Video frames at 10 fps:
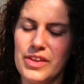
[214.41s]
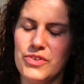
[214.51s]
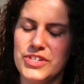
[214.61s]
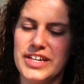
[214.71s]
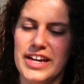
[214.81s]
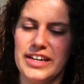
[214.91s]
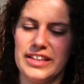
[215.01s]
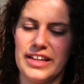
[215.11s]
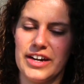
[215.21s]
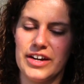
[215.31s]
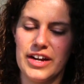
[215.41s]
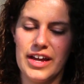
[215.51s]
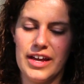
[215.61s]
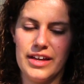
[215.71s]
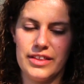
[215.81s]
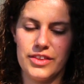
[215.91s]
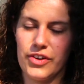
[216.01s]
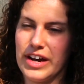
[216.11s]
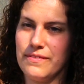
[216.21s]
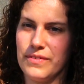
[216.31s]
or standing there. The
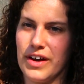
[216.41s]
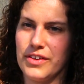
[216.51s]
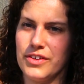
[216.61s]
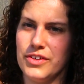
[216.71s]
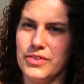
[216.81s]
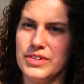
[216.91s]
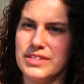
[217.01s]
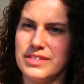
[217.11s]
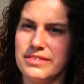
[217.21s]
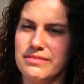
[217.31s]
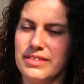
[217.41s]
grandfather who is